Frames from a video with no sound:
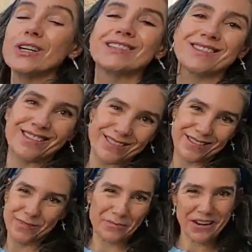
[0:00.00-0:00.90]
wants
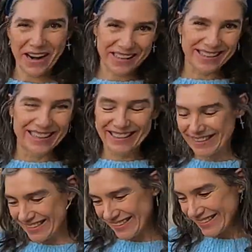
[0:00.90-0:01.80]
to spread.
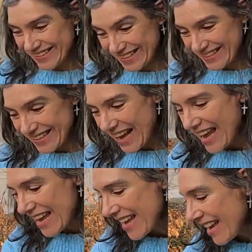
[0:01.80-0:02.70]
You just
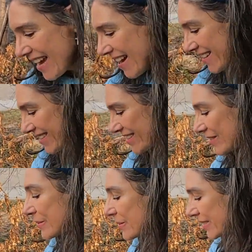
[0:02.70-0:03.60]

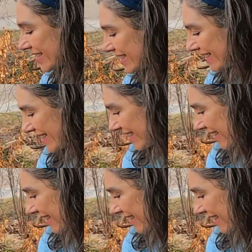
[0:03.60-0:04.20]
choose